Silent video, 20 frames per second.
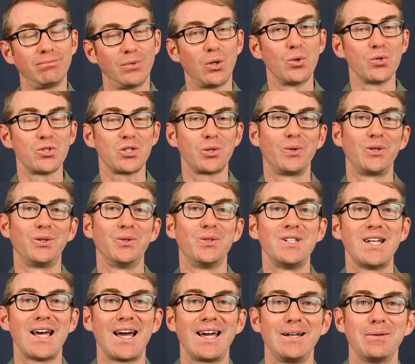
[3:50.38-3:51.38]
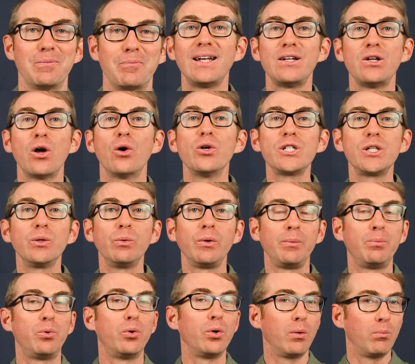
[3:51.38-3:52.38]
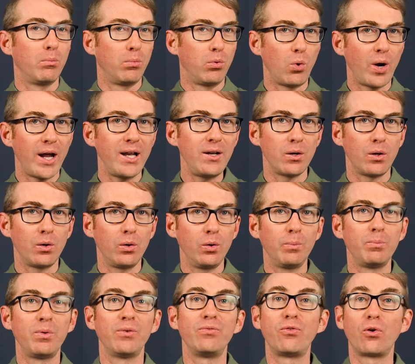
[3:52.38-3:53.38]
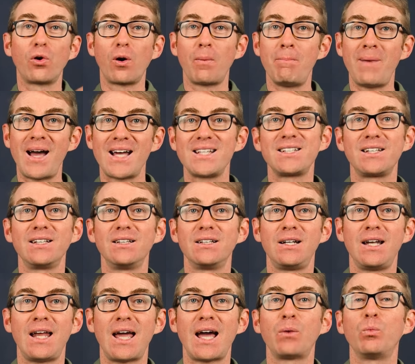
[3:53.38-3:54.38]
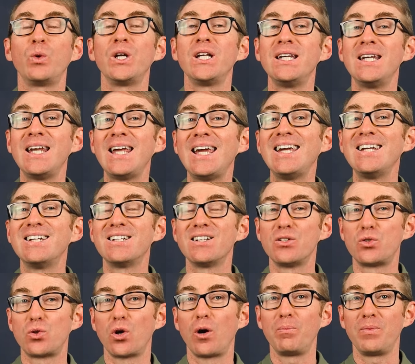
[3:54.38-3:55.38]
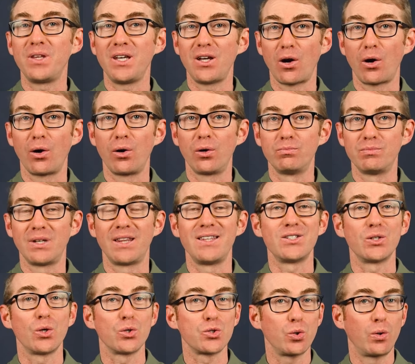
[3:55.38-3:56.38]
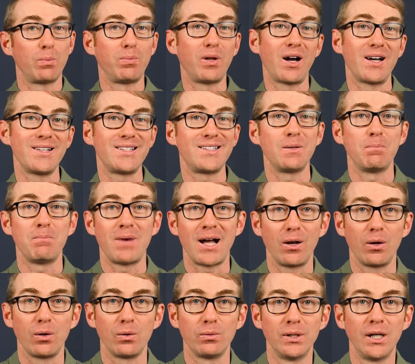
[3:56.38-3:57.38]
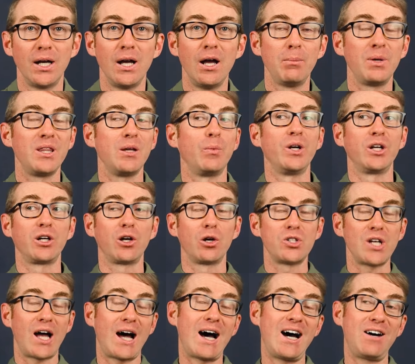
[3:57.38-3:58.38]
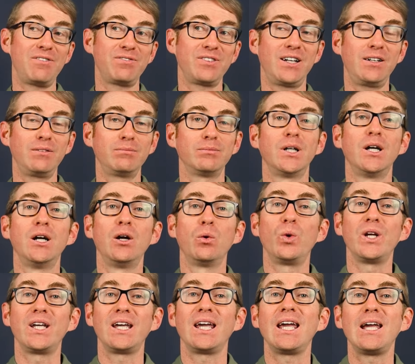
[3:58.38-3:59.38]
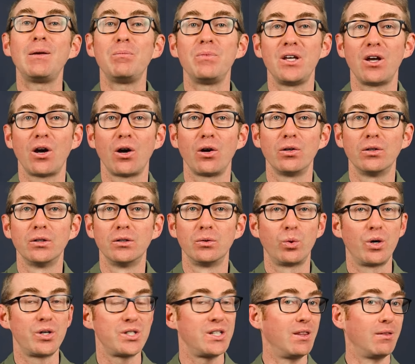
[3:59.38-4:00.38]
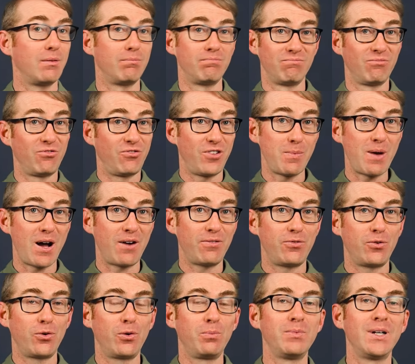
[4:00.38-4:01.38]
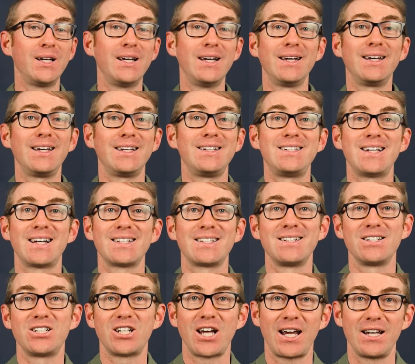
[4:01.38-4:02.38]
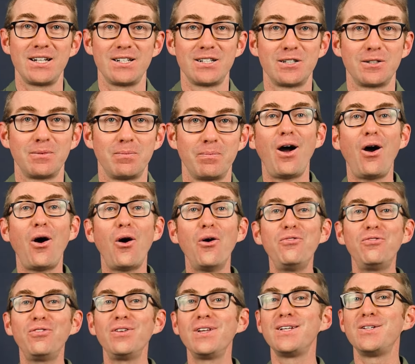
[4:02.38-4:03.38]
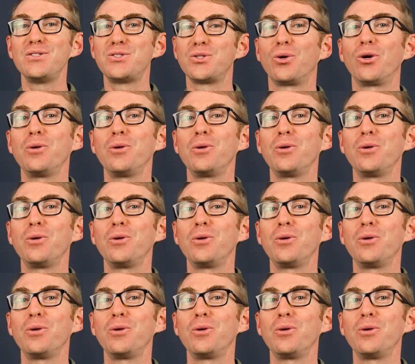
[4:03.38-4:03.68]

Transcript: also a good day. Now notice that when we put bueno before a masculine noun, we need to drop the O. And this also applies to malo. But then when it goes after, we keep the O. Whereas in the female form, it doesn't change. Now hopefully you should